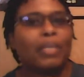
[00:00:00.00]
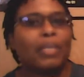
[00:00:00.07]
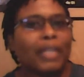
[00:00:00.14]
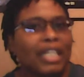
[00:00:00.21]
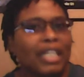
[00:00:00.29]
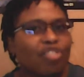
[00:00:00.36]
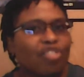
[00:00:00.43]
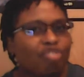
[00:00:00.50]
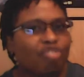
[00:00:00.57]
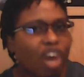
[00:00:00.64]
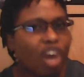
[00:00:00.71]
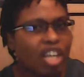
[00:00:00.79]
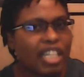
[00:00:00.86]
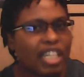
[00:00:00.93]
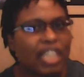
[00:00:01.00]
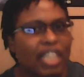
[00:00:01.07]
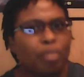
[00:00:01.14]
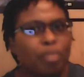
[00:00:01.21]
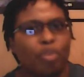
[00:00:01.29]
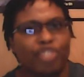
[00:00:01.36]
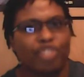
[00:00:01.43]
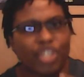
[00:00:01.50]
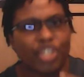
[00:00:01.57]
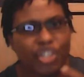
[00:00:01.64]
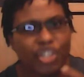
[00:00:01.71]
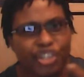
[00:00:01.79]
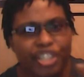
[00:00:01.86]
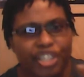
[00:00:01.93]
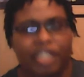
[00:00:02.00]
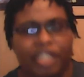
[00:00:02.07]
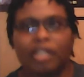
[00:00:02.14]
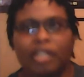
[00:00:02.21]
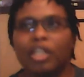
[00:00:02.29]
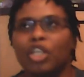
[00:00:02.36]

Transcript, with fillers: what I did wrong. So I did more research.